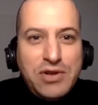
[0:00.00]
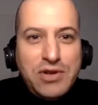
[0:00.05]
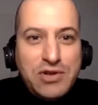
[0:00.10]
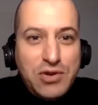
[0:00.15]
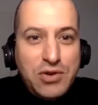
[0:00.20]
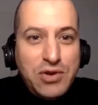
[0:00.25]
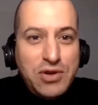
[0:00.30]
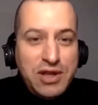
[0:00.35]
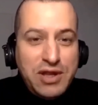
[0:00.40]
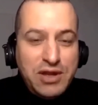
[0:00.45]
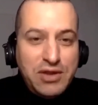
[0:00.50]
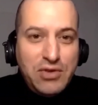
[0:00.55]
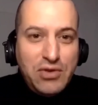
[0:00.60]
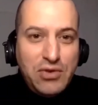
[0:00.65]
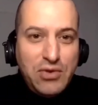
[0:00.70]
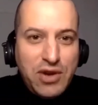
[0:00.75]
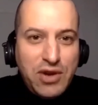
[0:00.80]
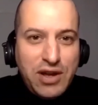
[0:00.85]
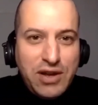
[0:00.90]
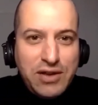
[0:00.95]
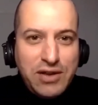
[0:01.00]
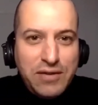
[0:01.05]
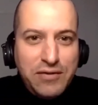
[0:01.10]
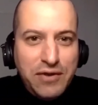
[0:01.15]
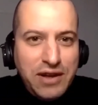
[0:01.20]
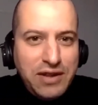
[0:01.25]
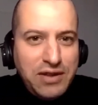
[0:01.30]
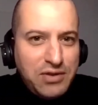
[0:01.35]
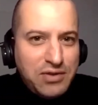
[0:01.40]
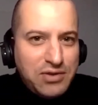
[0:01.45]
No, it's good that you can
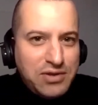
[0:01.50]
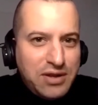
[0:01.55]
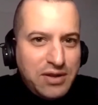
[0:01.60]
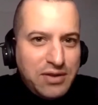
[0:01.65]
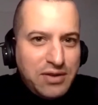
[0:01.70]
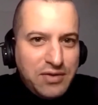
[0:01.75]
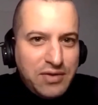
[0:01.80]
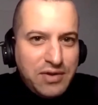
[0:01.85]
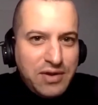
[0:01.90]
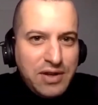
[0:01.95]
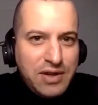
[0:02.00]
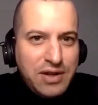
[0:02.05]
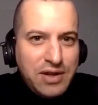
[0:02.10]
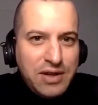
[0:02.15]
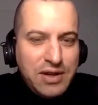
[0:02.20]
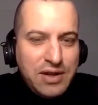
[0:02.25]
defend yourself.